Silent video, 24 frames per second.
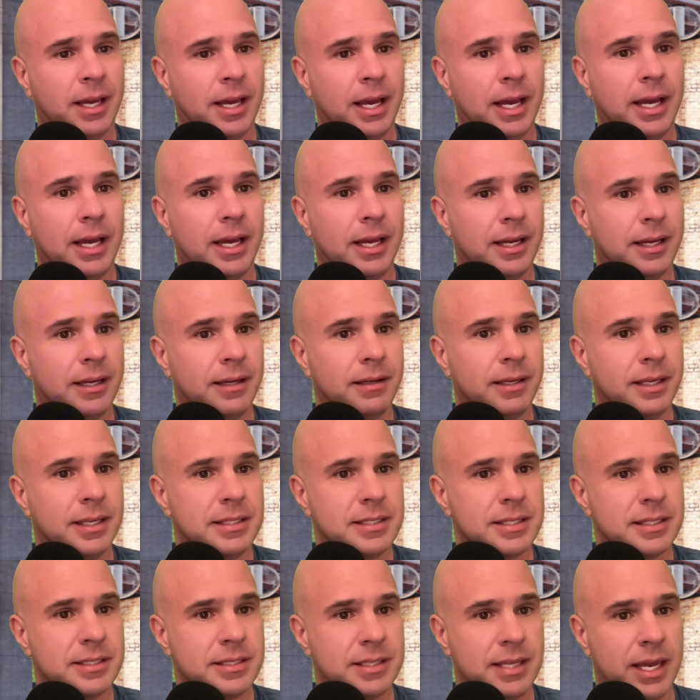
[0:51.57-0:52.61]
He
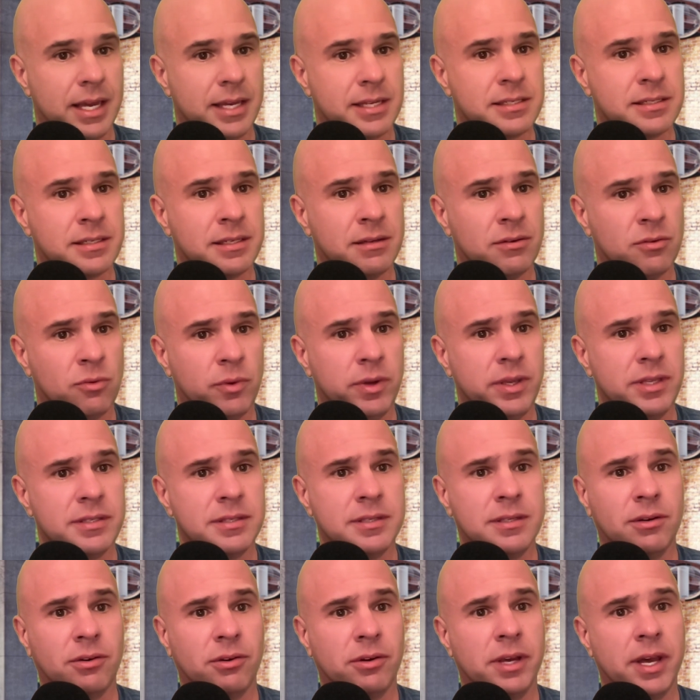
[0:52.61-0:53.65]
says, yes, we
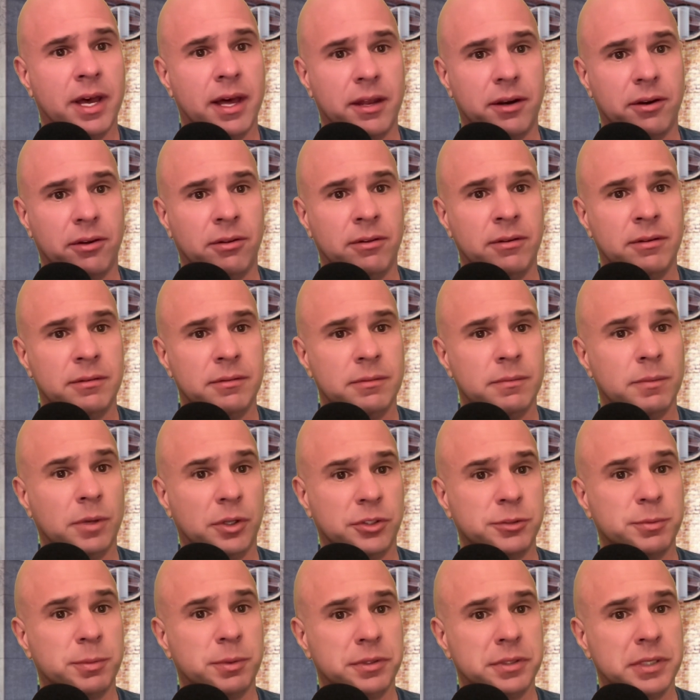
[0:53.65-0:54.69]
still cuddle
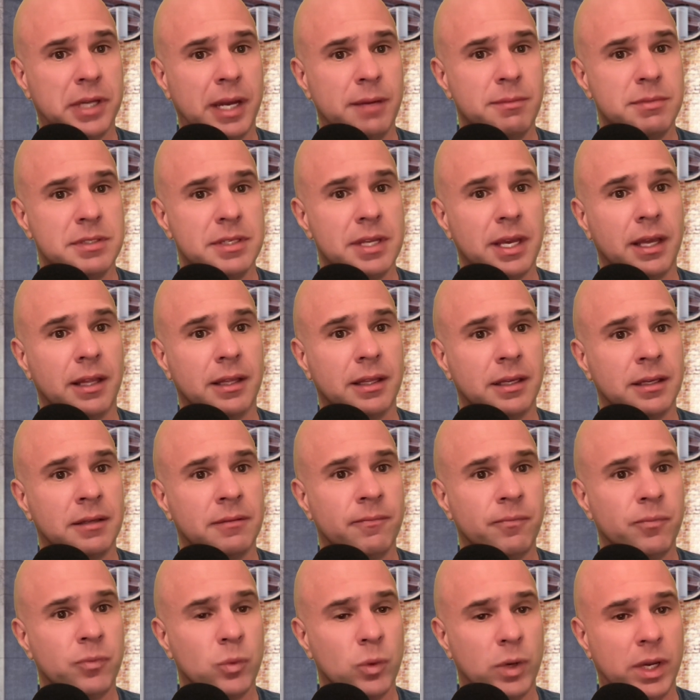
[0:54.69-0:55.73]
multiple times daily.
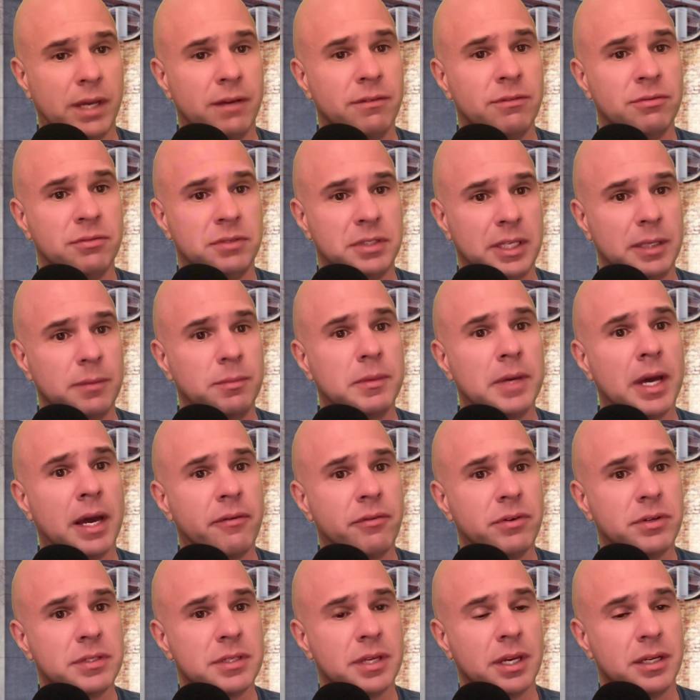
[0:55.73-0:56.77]
We have deep
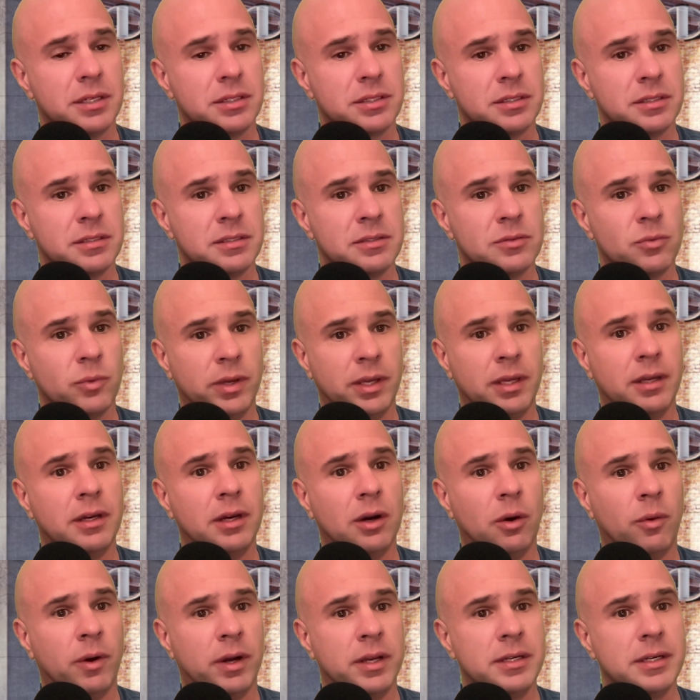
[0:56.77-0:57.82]
conversations. We
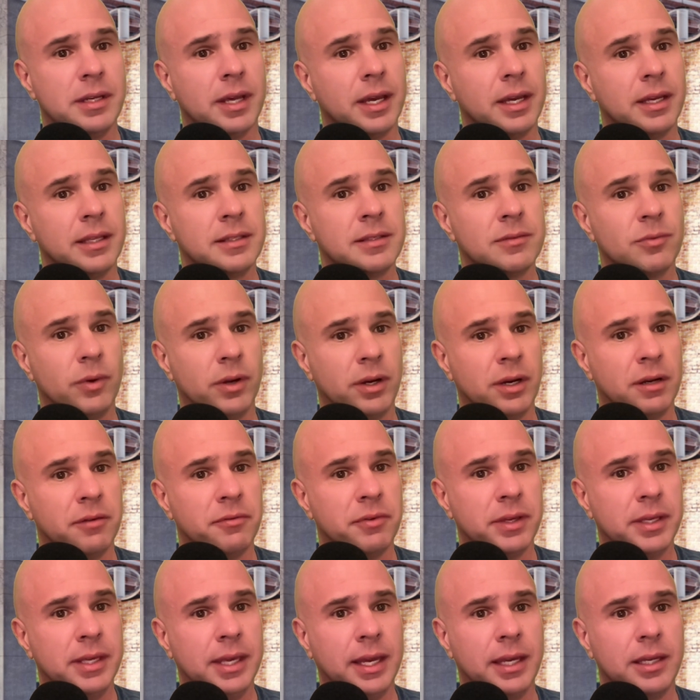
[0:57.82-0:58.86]
go on dates. We go on
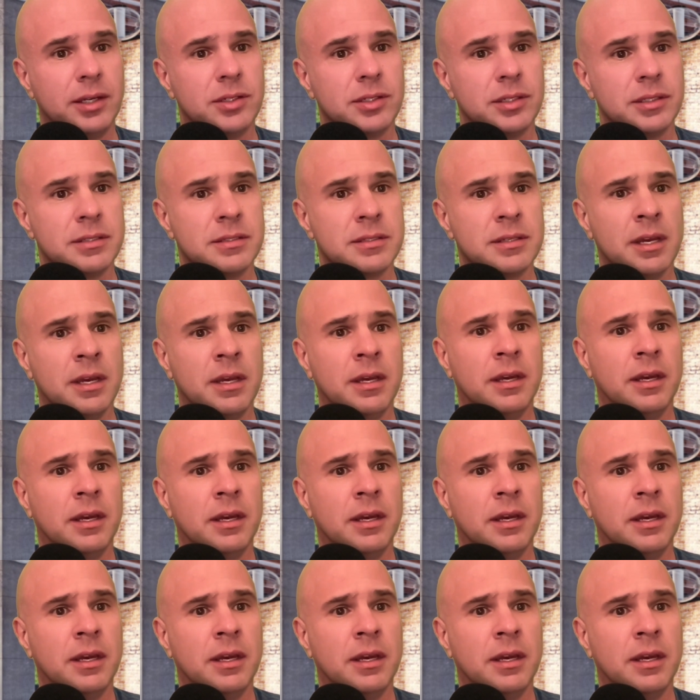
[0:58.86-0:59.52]
vacations.